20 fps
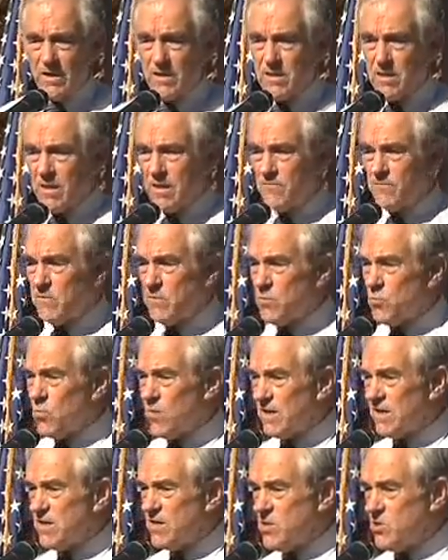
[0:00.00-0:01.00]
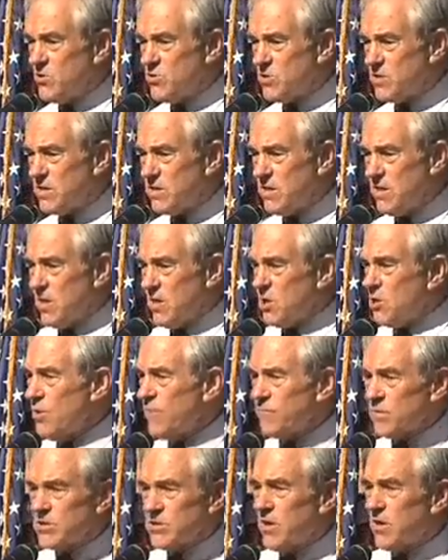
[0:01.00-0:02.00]
And if you want to use it, you
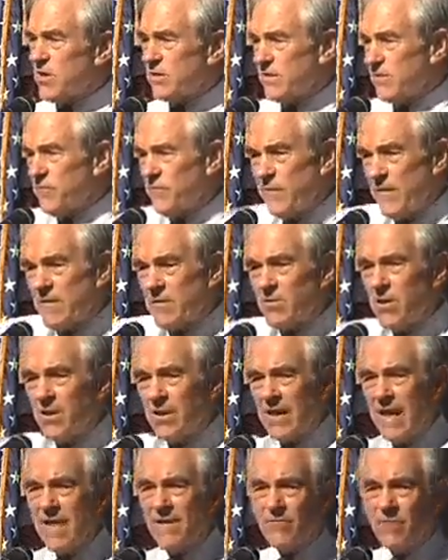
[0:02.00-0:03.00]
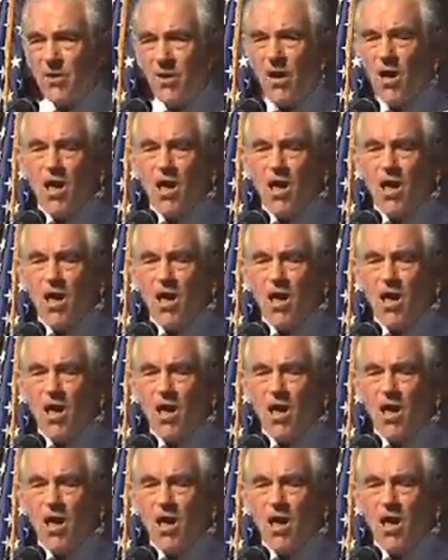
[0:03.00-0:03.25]
have to start at the federal level